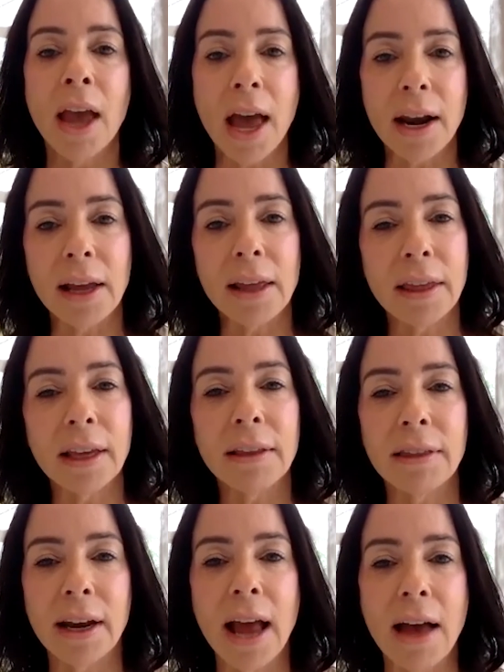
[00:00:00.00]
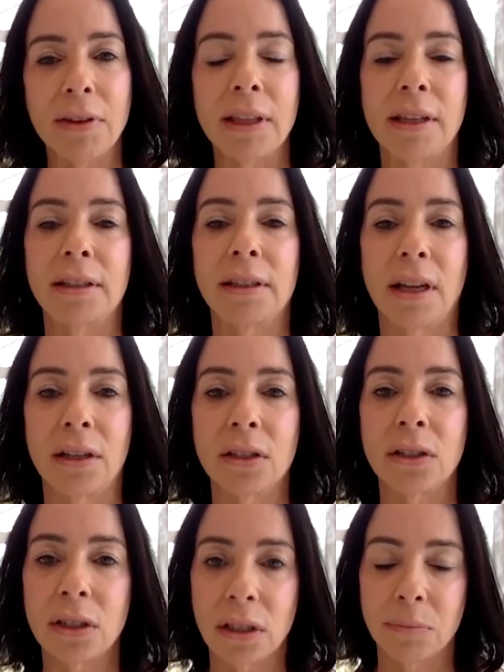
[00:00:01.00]
and i think that having these
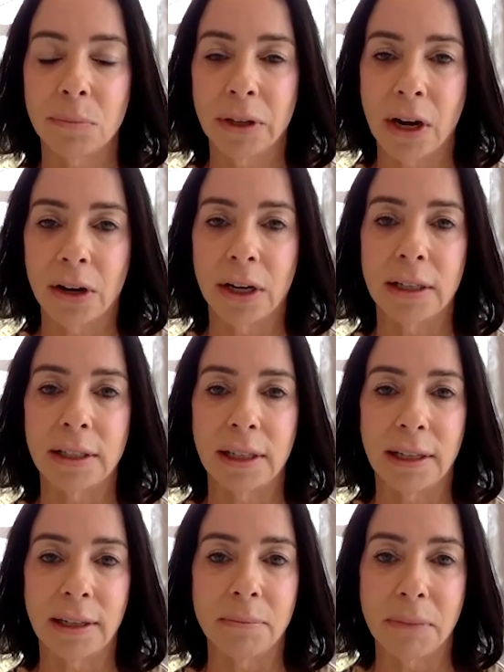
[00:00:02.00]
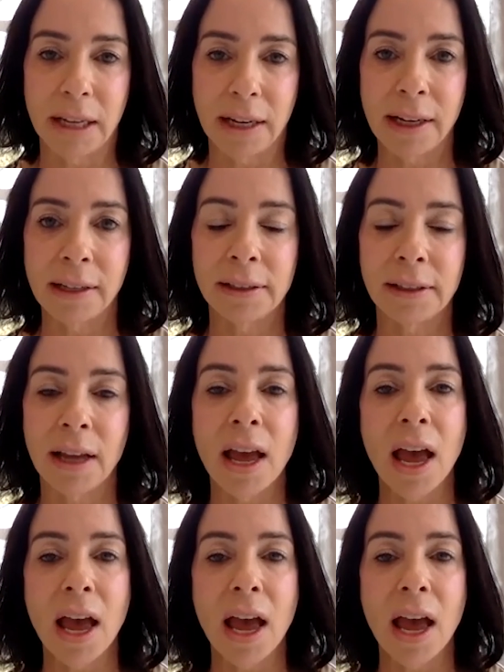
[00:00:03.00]
interdisciplinary team meetings